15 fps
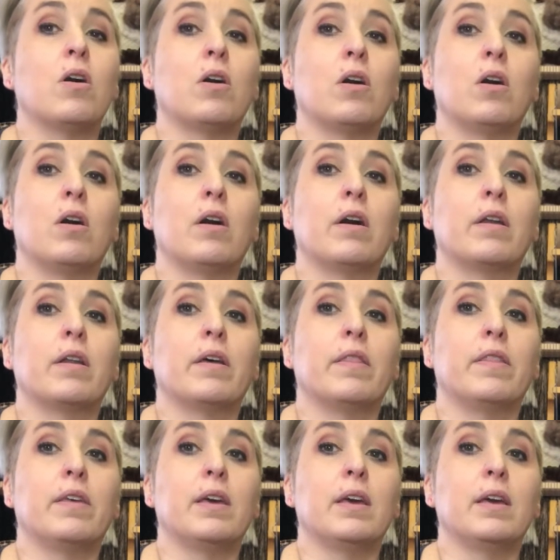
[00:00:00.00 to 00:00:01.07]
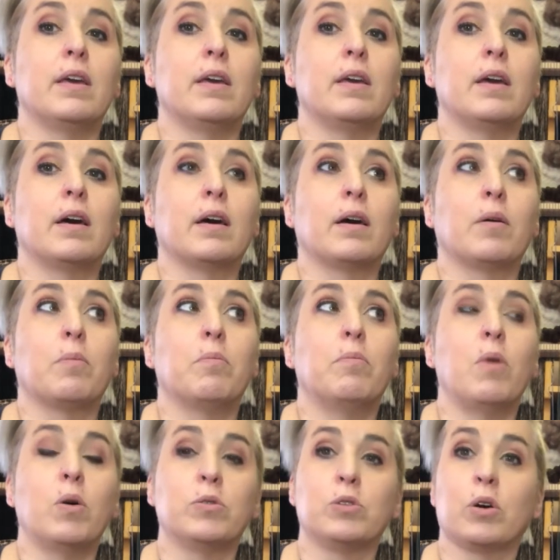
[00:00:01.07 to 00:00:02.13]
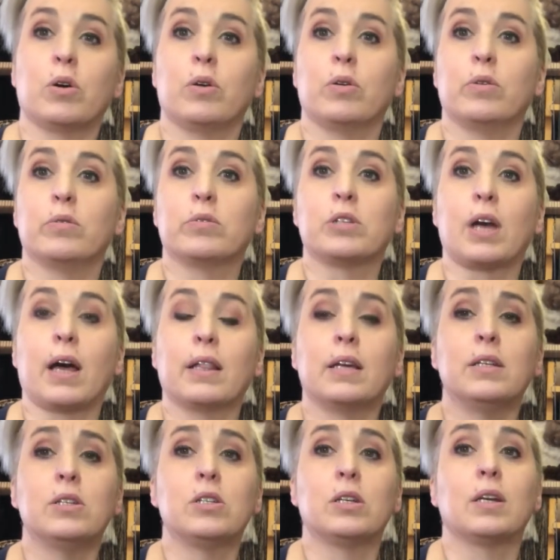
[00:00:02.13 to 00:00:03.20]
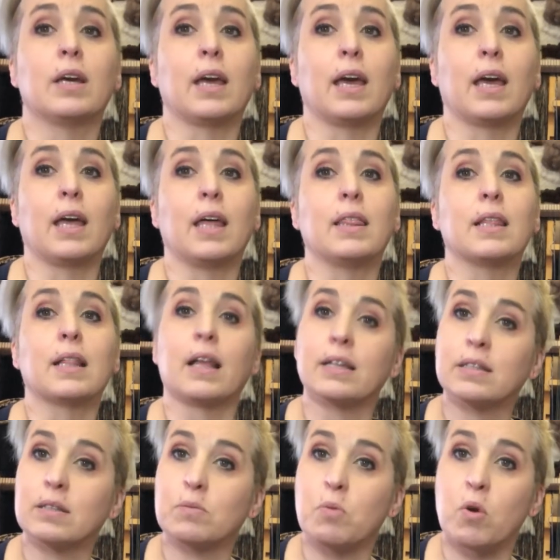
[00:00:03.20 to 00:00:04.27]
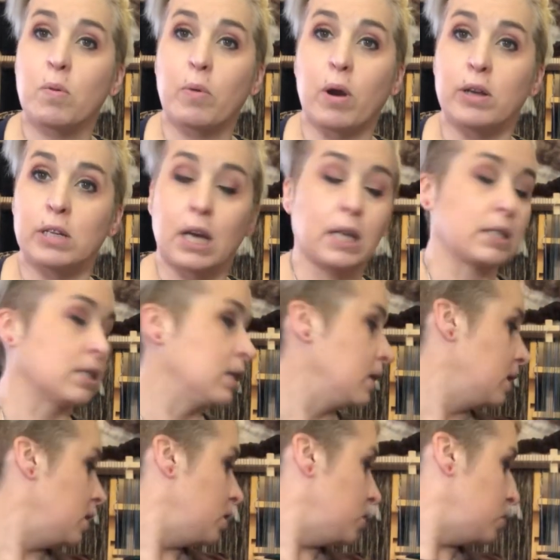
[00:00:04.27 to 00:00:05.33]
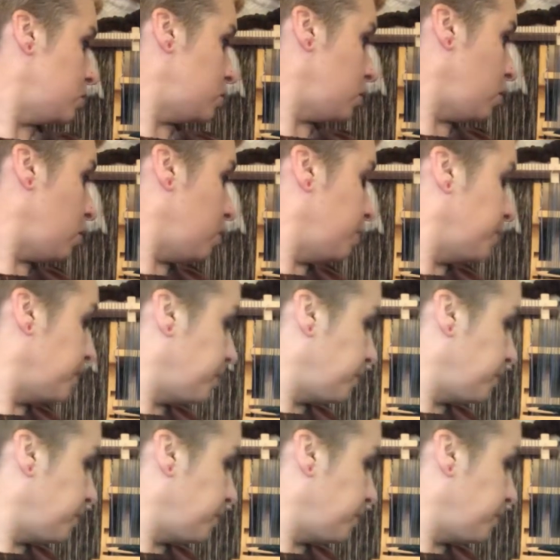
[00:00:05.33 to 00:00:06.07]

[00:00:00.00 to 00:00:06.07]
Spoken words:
on the Mojo Challenge and the Less is More project. So